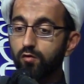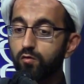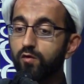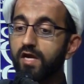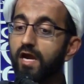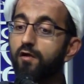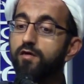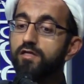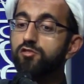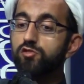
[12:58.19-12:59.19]
who
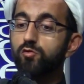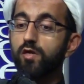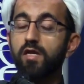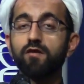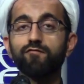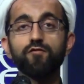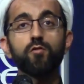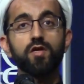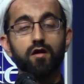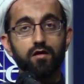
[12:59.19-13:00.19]
carried you in a
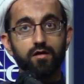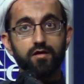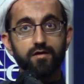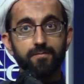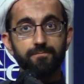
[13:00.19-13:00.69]
floating ark.